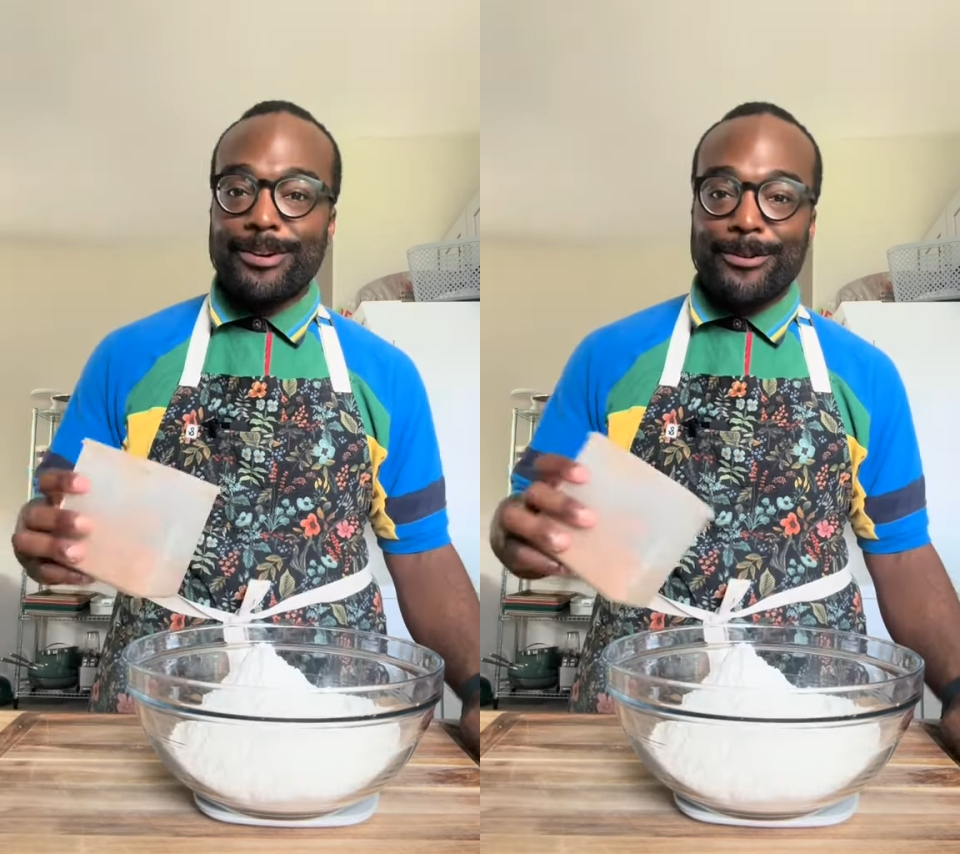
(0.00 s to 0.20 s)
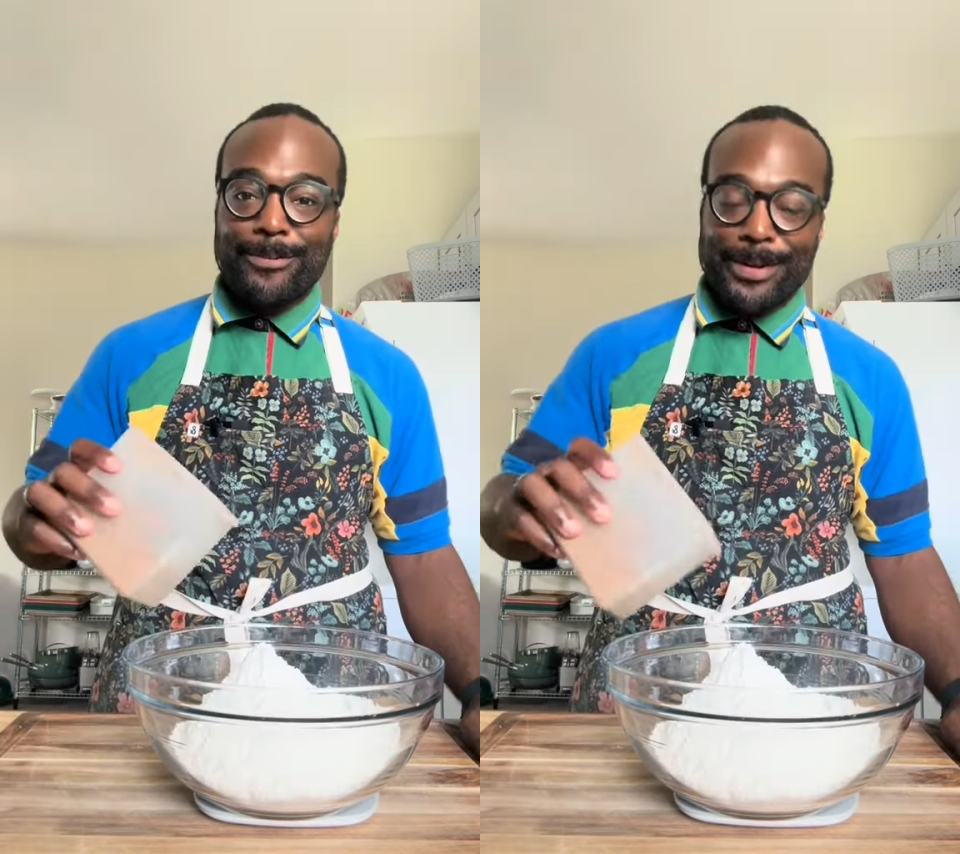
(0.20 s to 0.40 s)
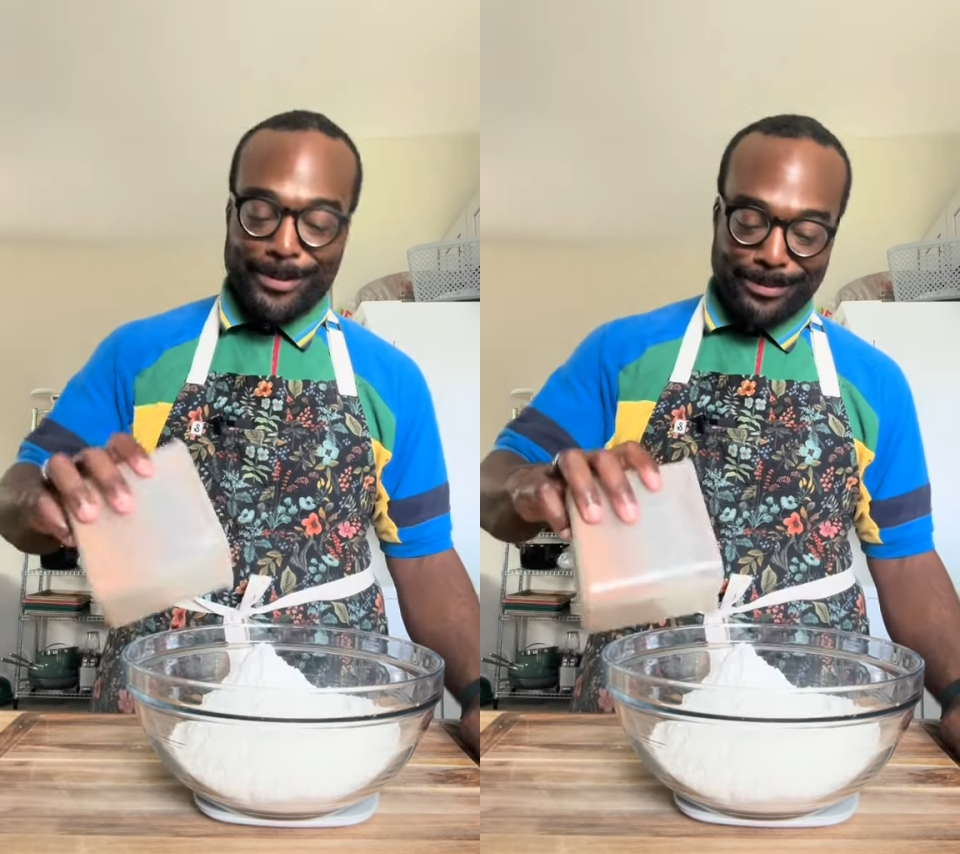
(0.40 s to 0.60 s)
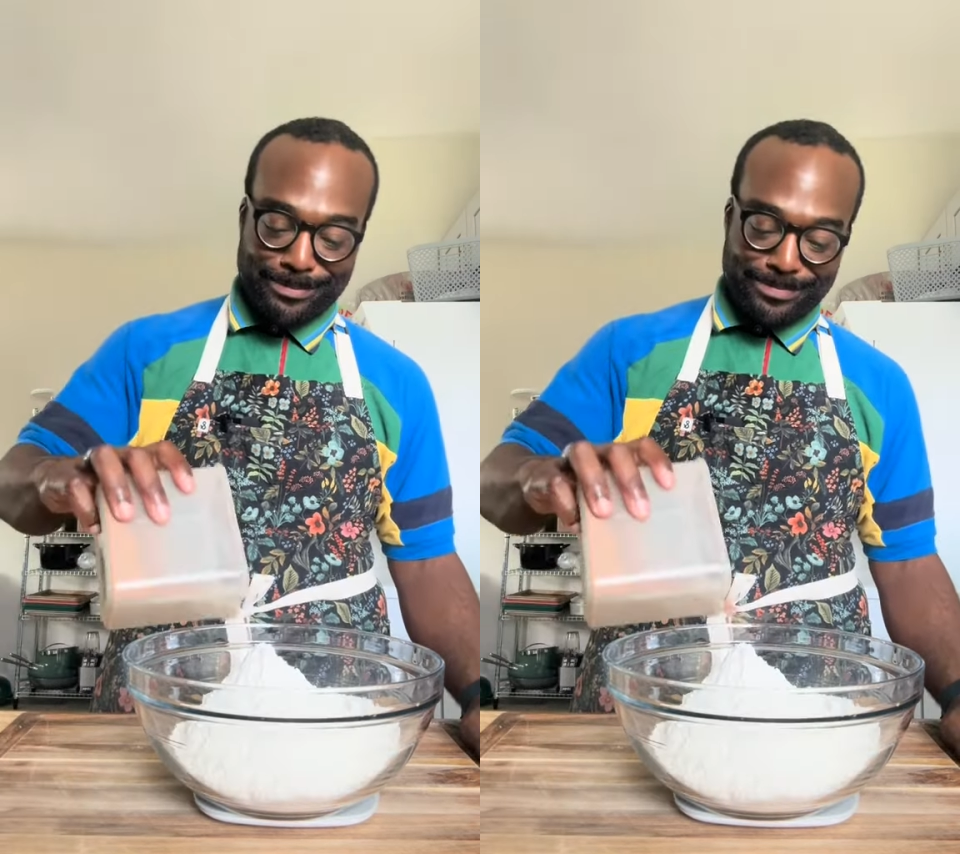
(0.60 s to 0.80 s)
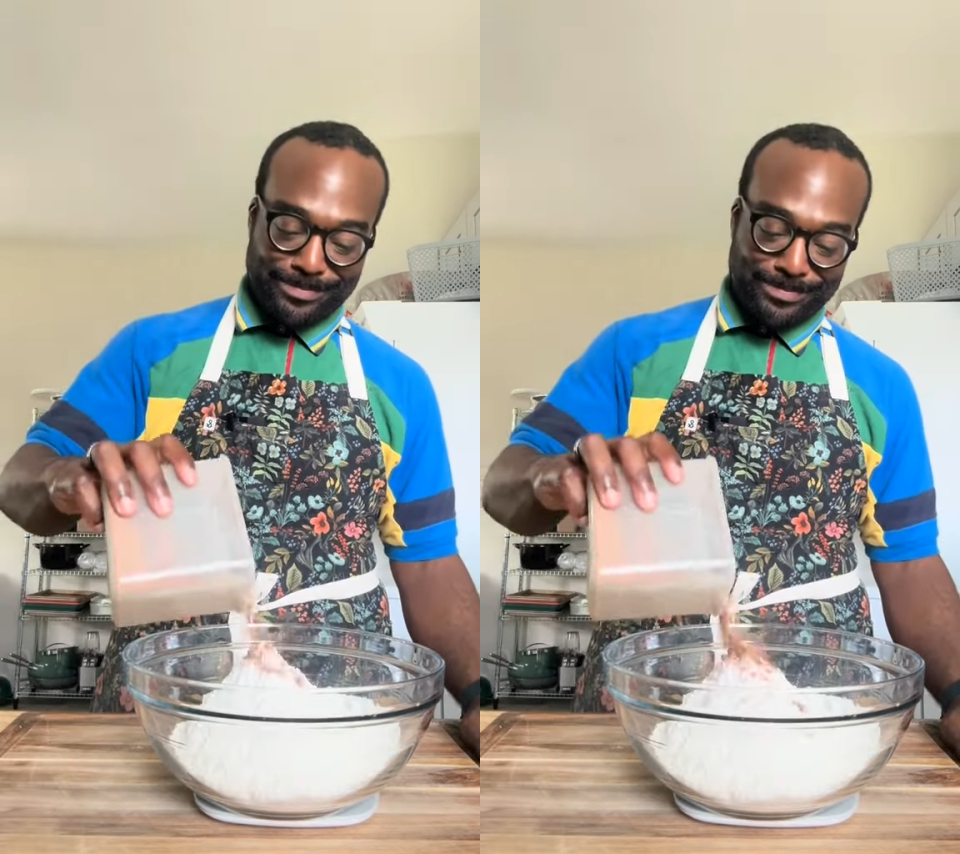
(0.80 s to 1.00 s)
cocoa powder,
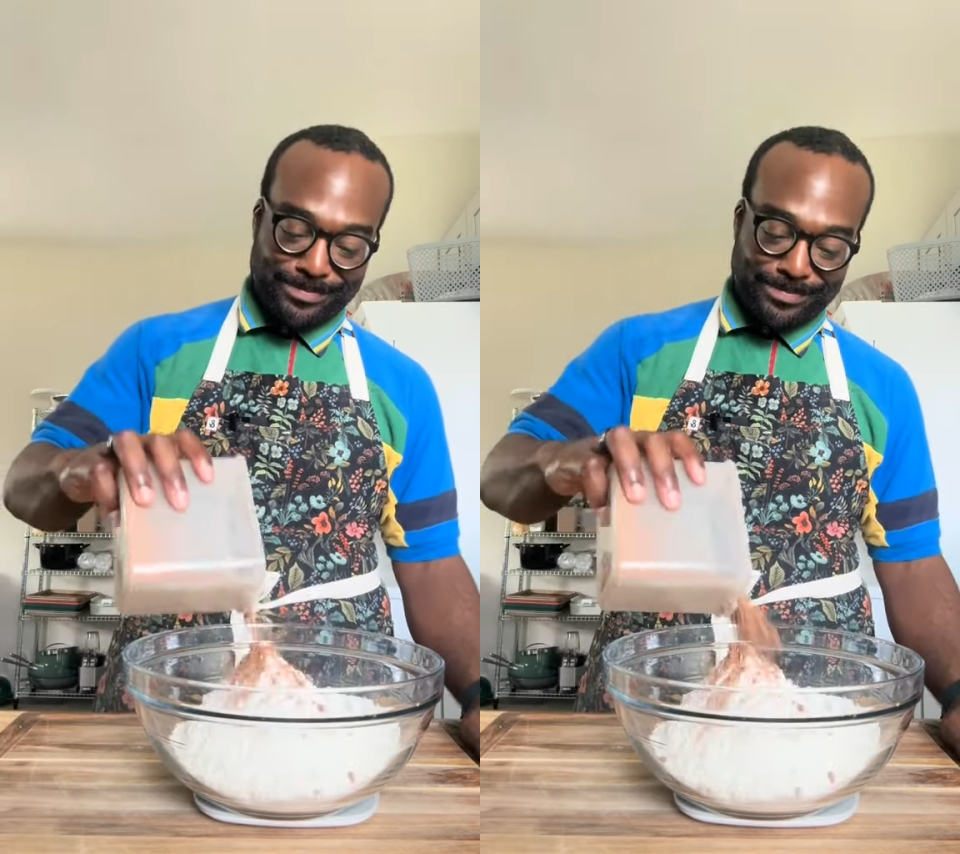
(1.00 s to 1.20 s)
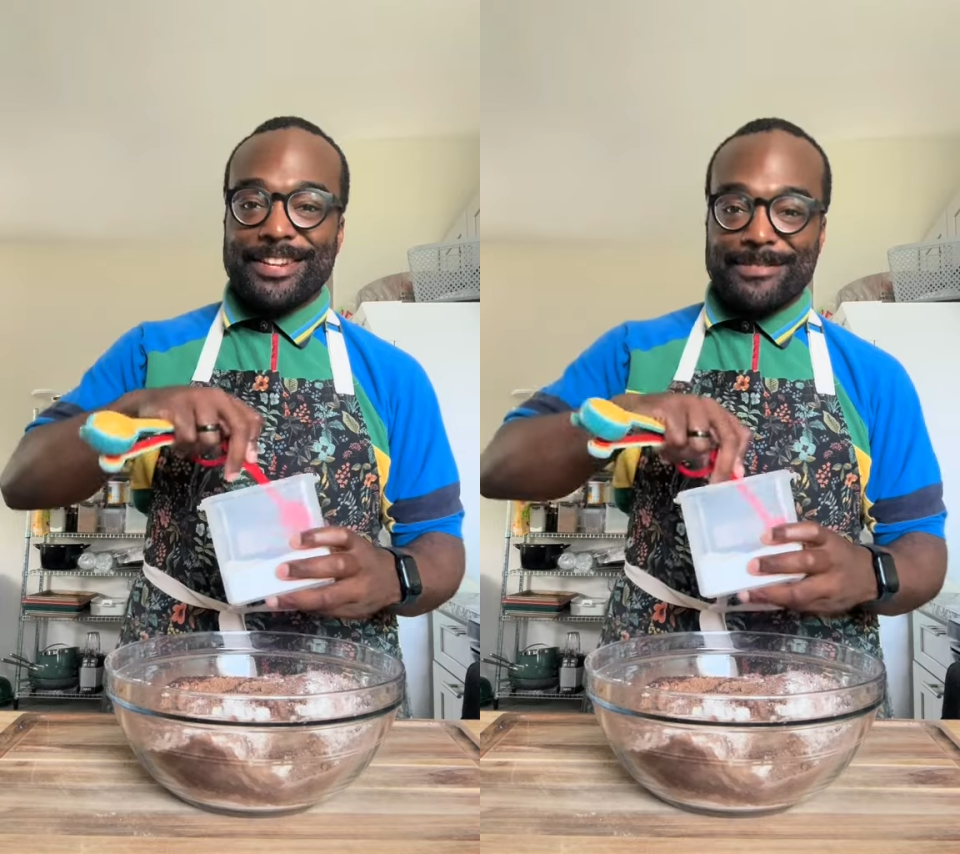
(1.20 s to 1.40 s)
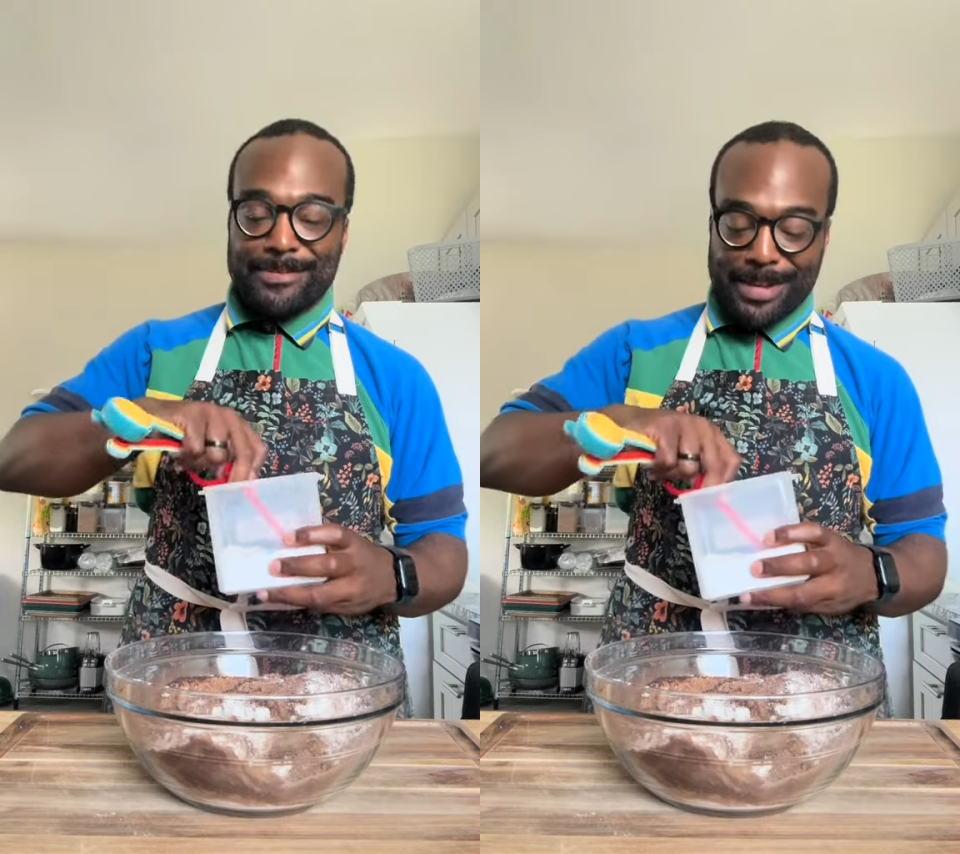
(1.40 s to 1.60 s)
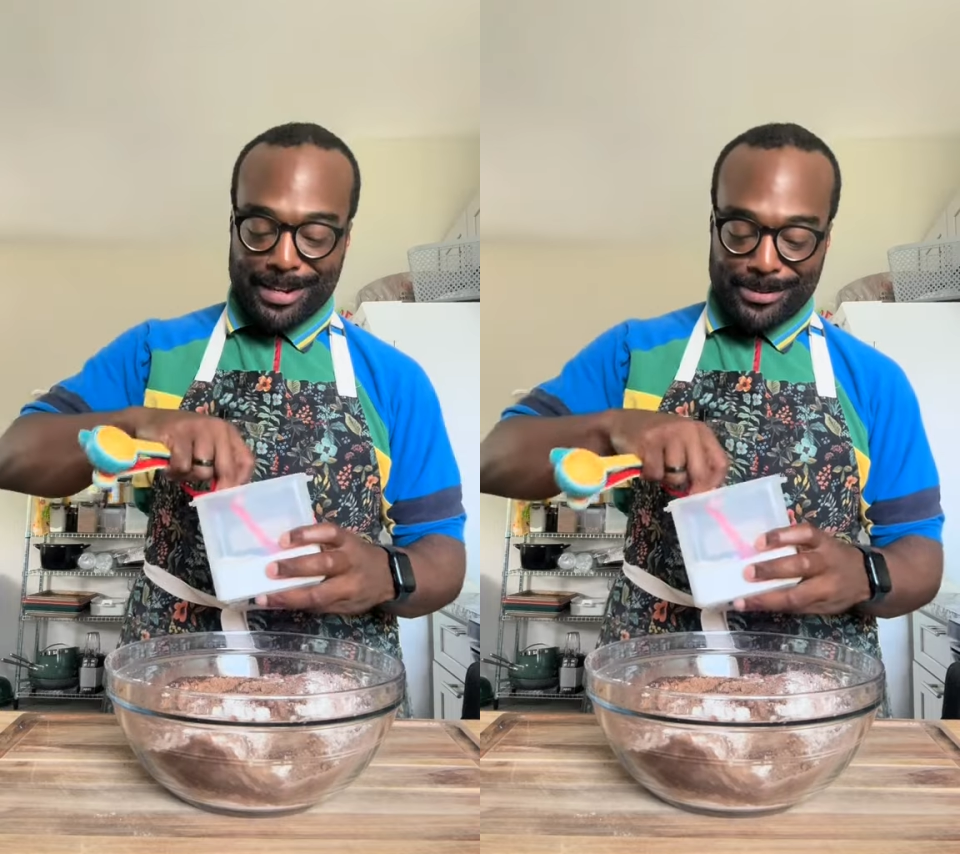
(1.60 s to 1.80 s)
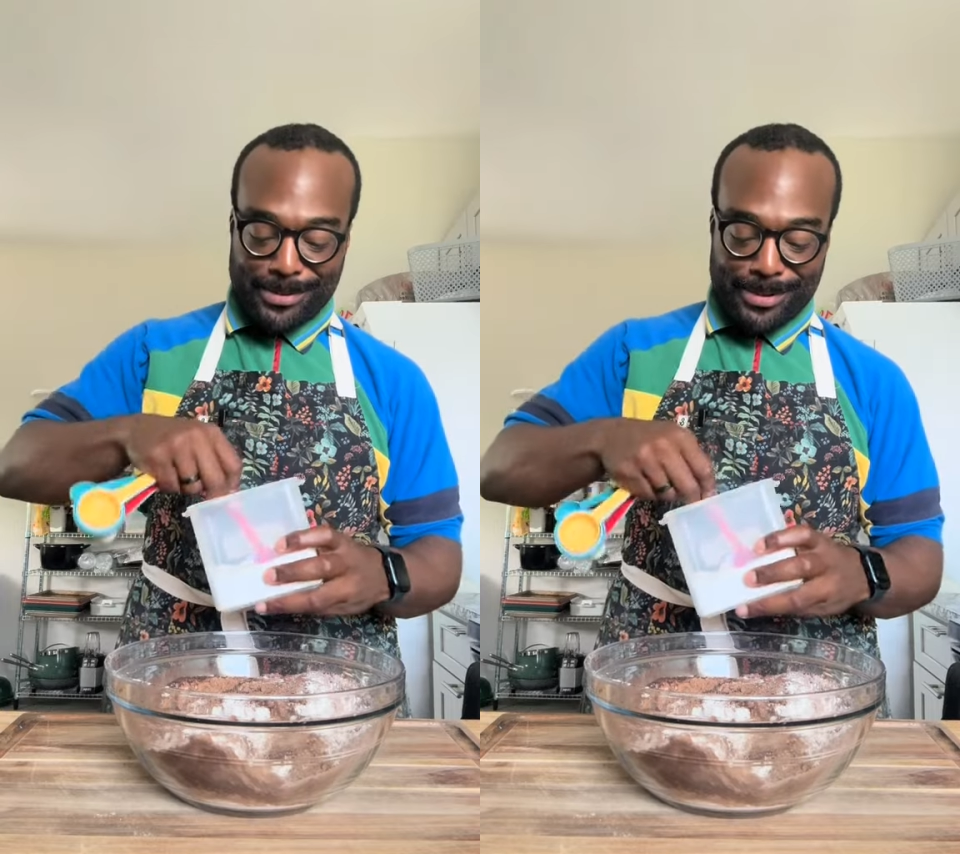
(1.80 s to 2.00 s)
and then I have some
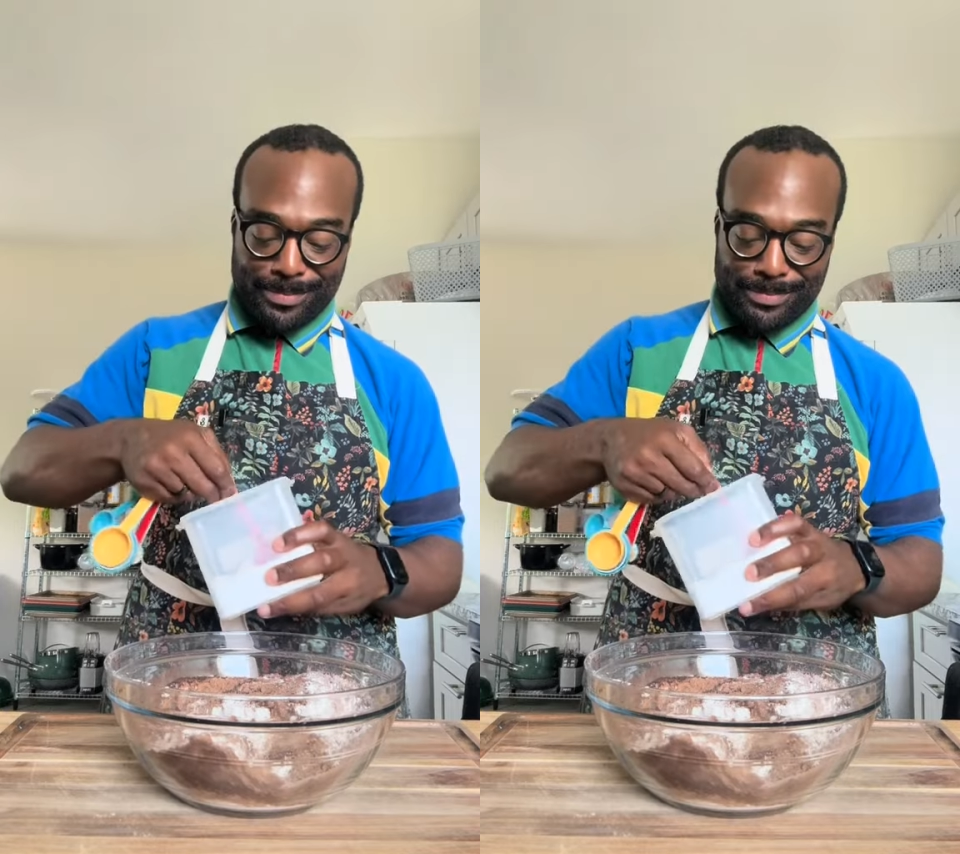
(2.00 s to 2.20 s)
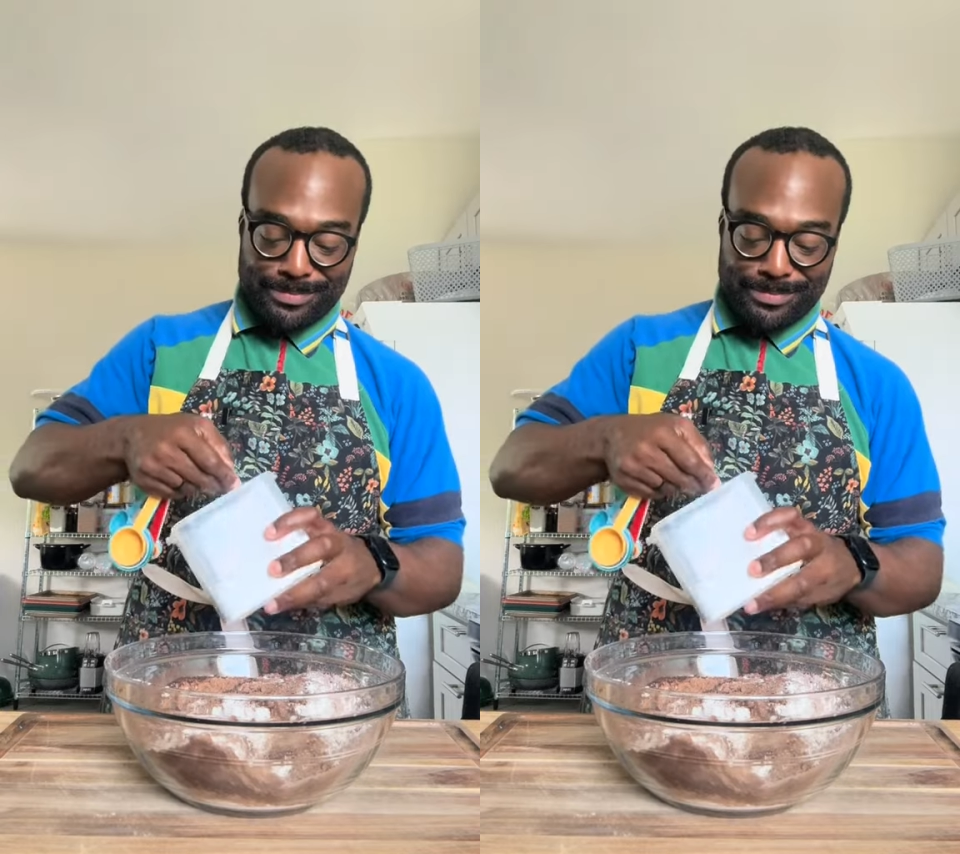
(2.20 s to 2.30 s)
baking soda,